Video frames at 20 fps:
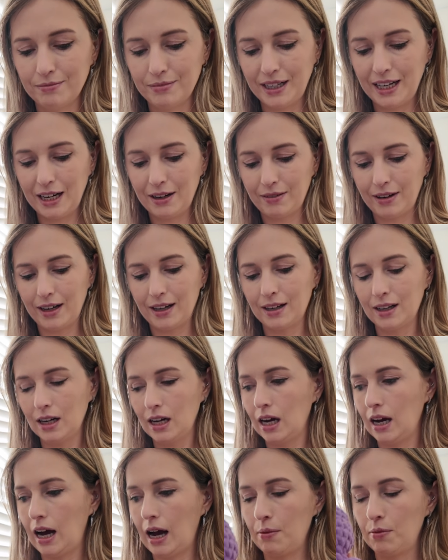But anyway,
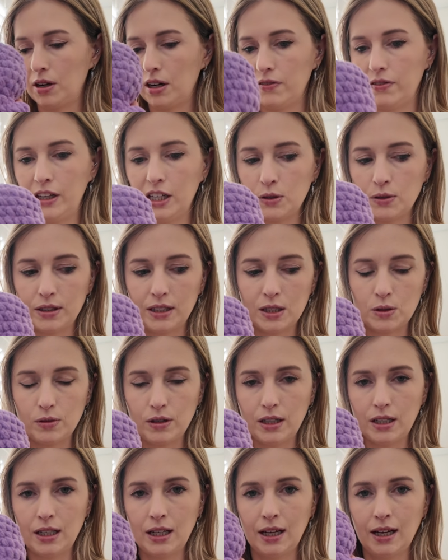I'm going to finish with this
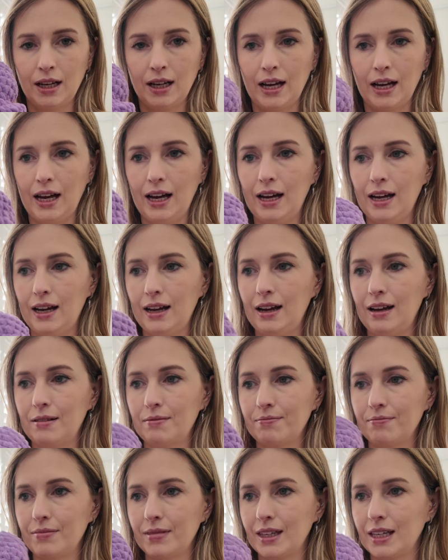one
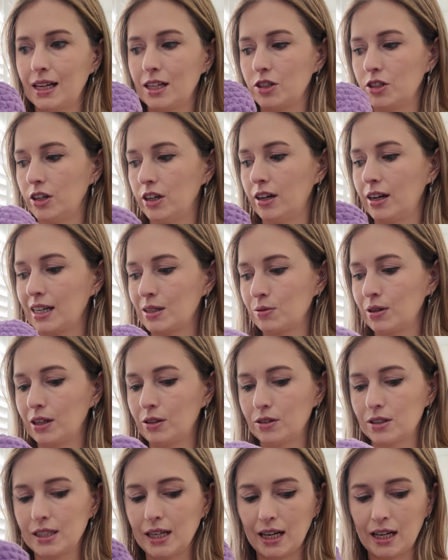and show you guys what it
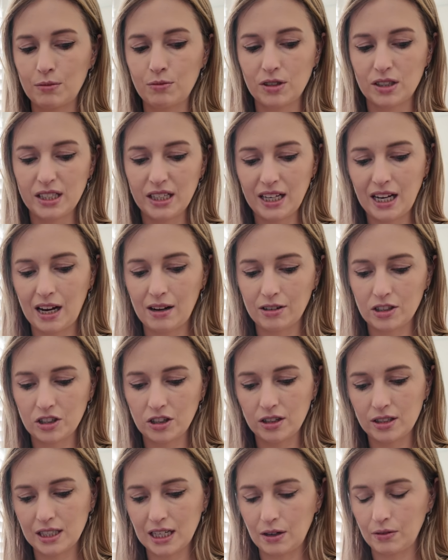looks like. And we'll see how it
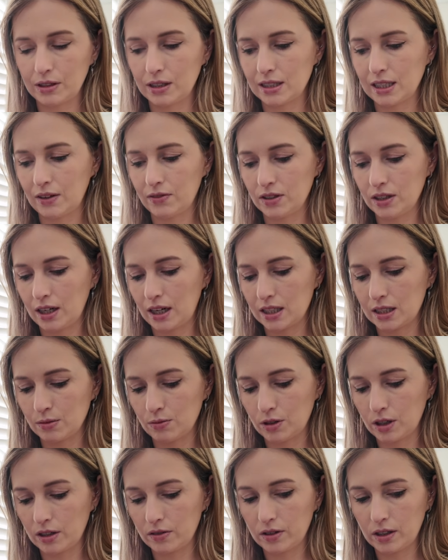turns out with the safety eyes
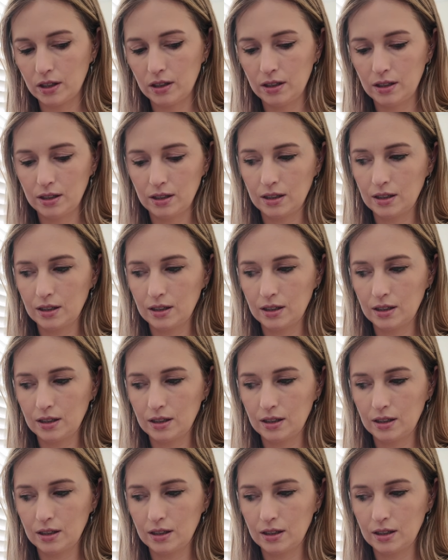and whatever.